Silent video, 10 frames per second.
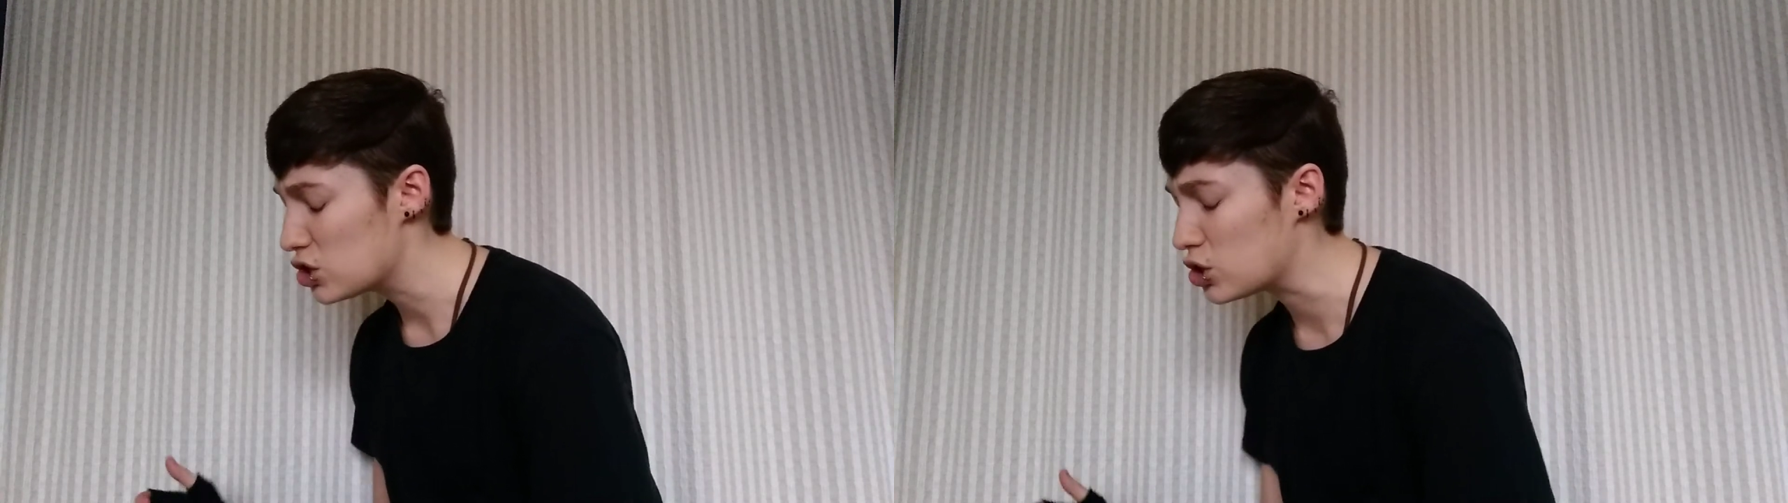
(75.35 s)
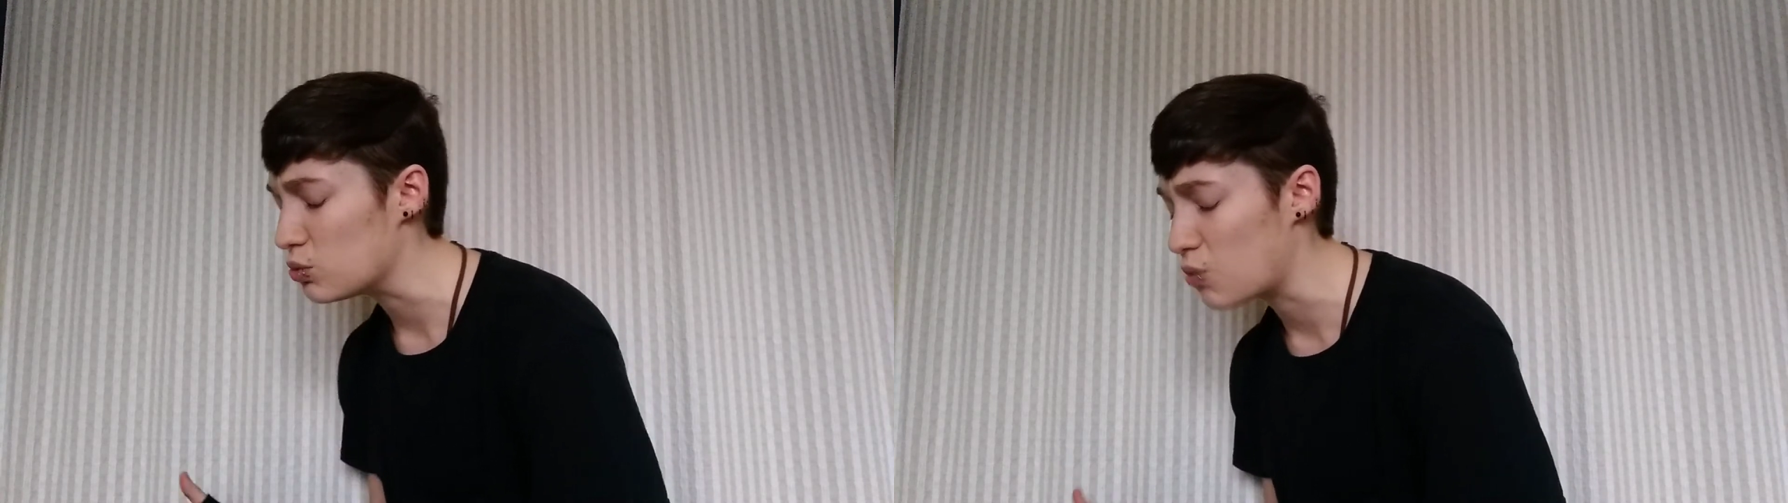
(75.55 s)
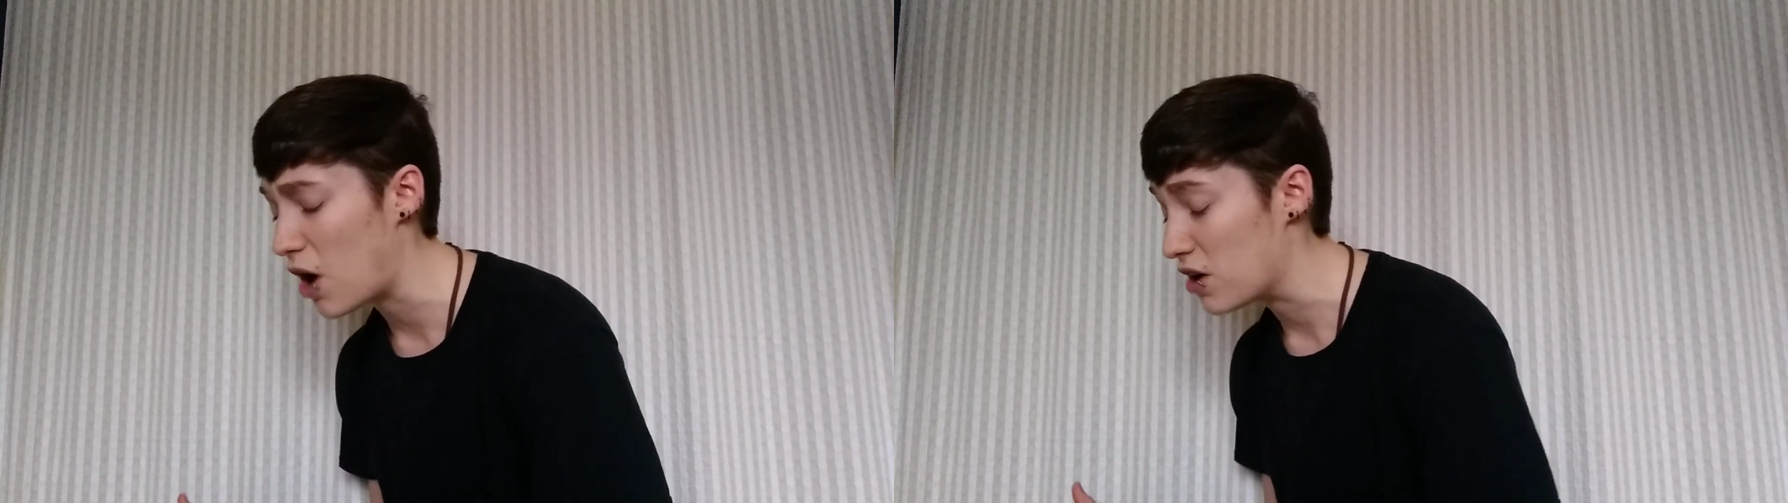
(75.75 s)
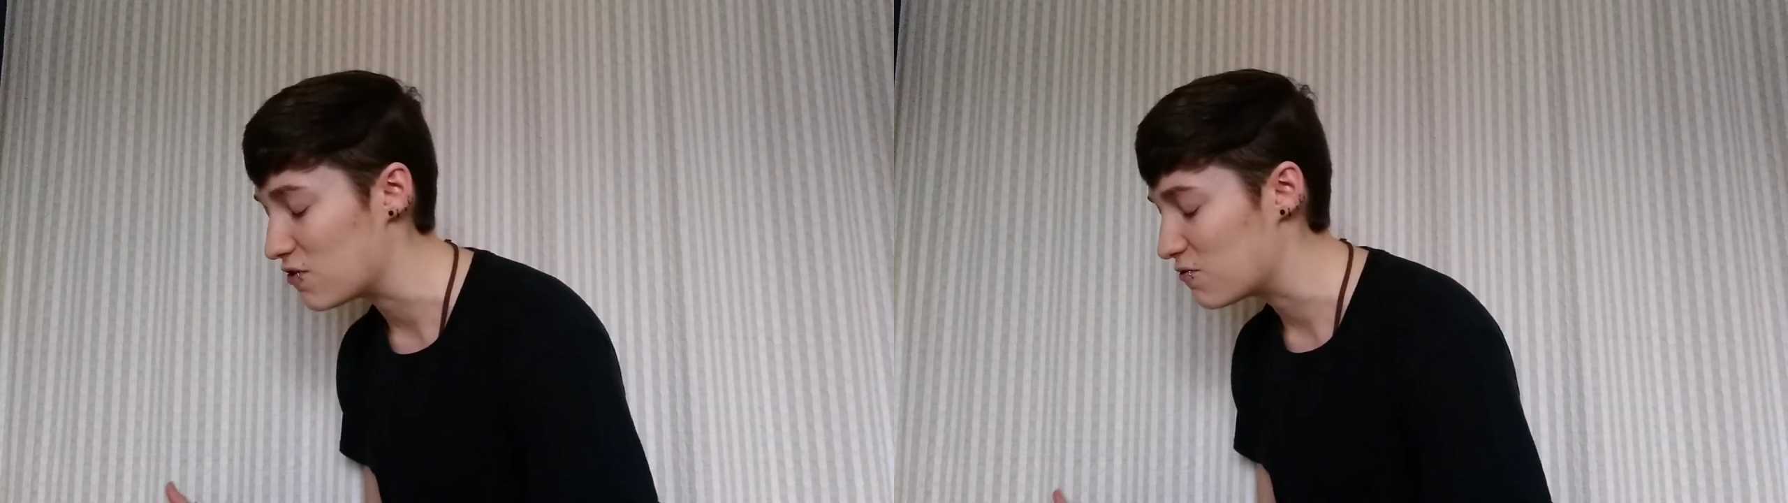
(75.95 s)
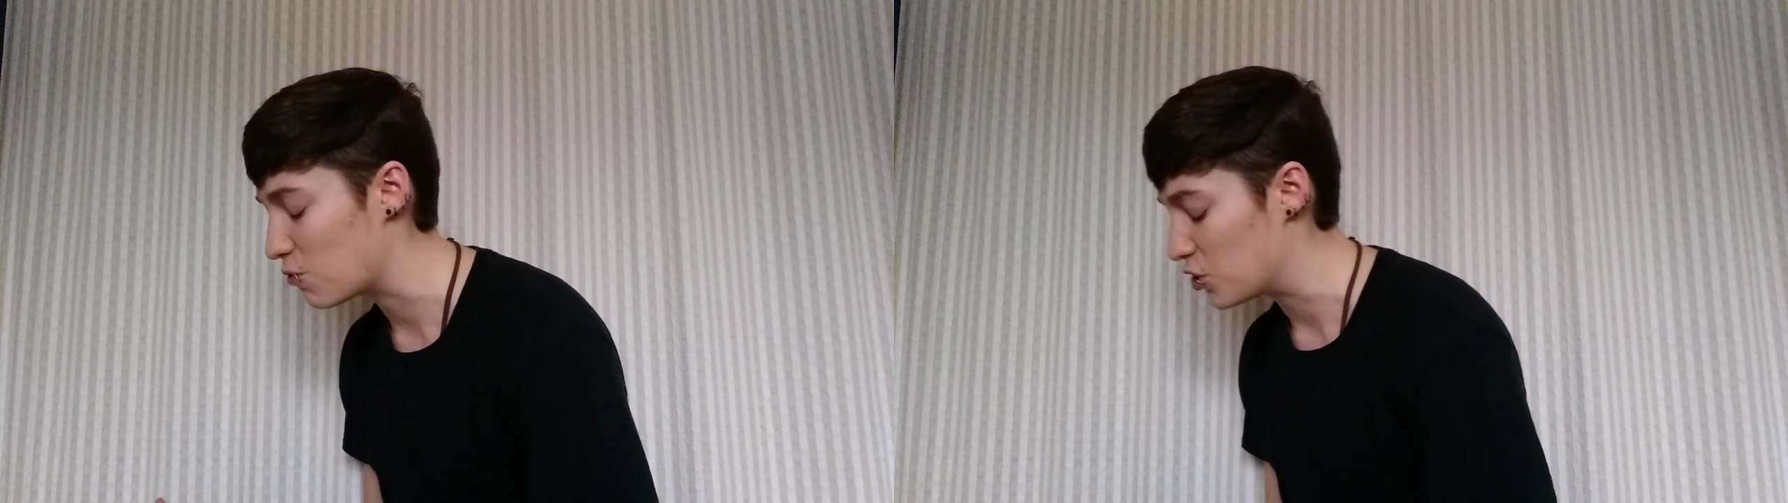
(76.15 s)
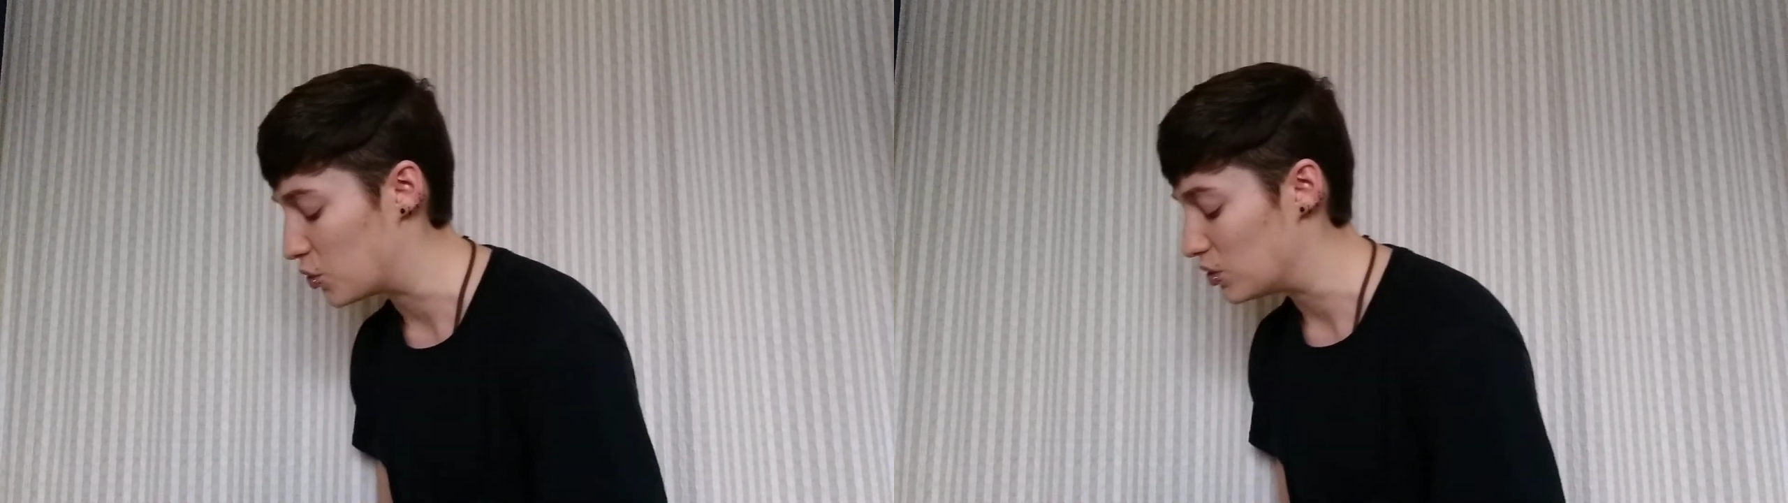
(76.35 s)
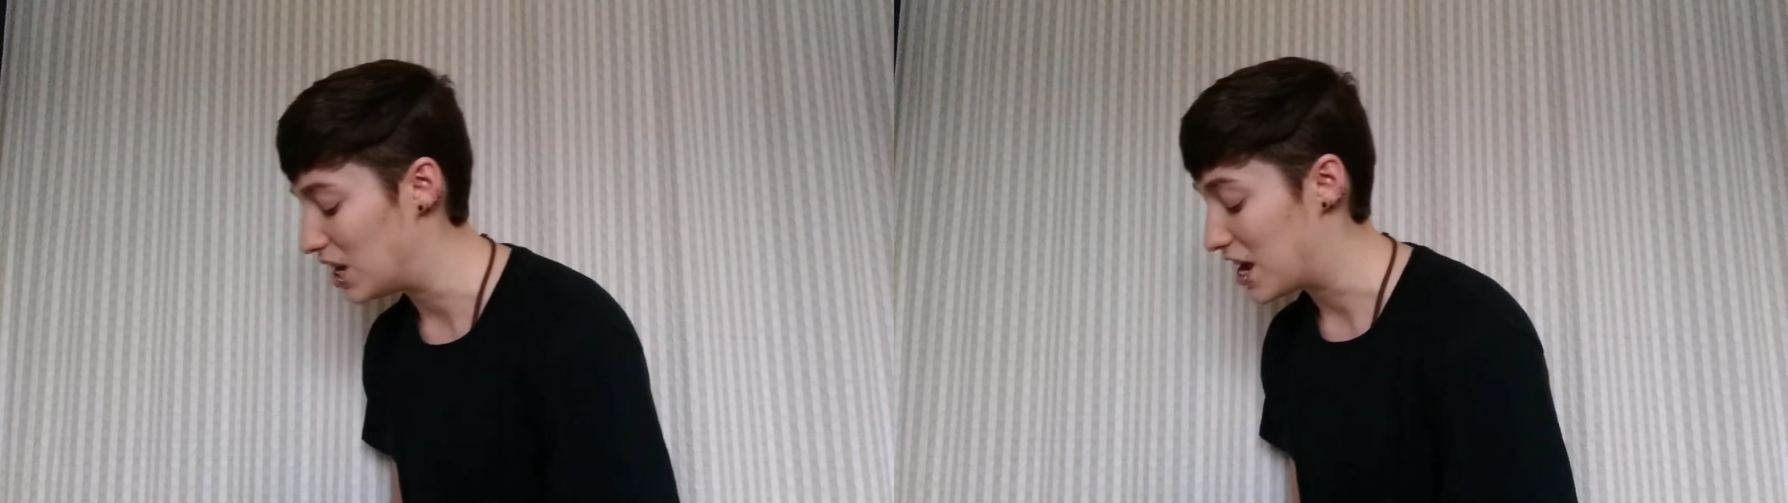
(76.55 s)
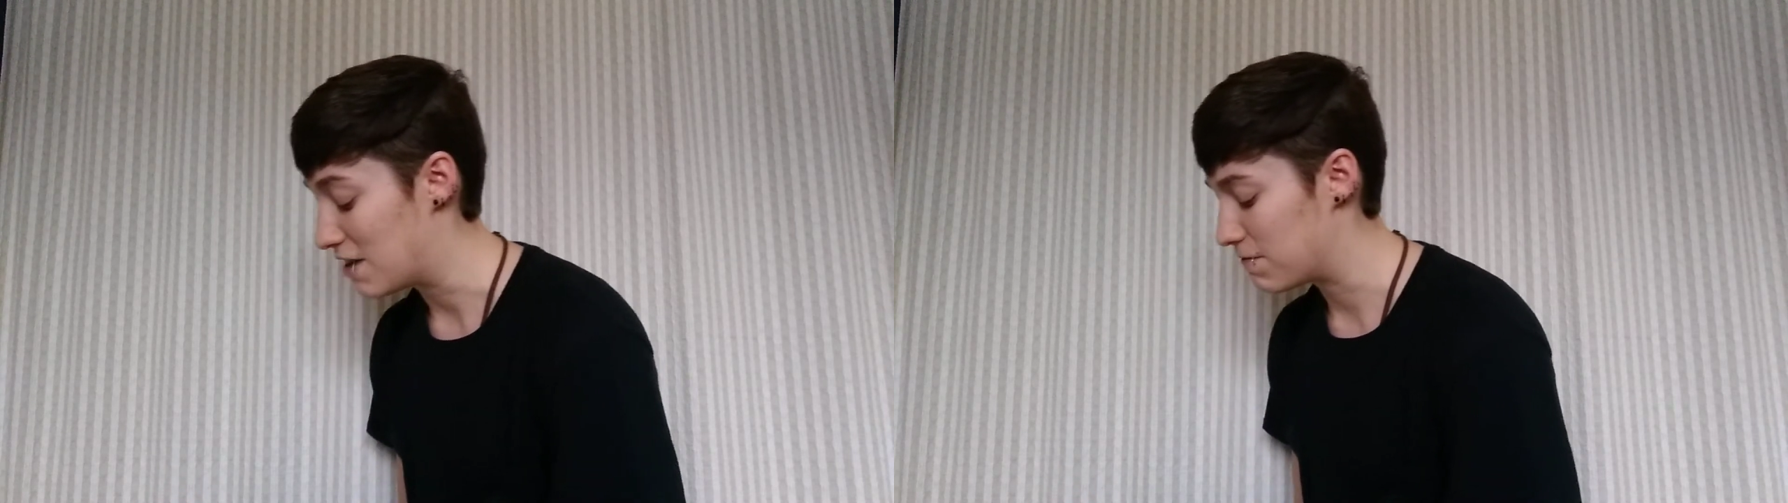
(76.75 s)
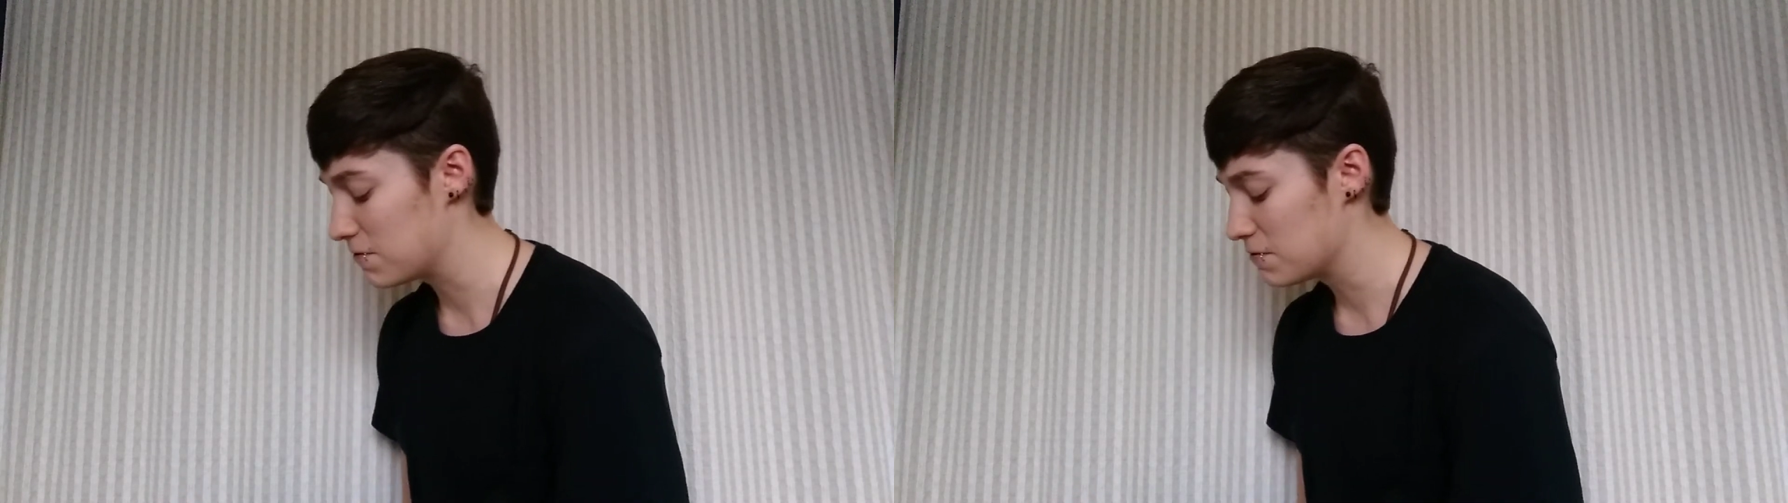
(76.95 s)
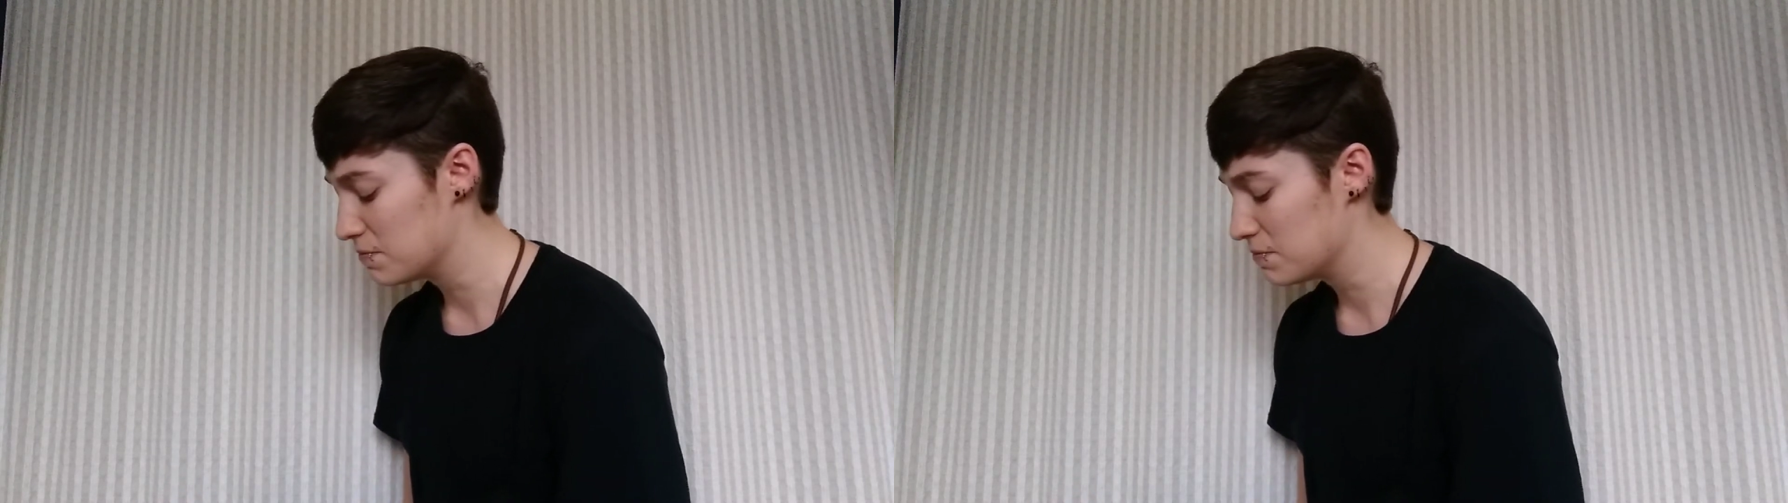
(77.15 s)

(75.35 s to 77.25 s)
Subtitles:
to run for your life?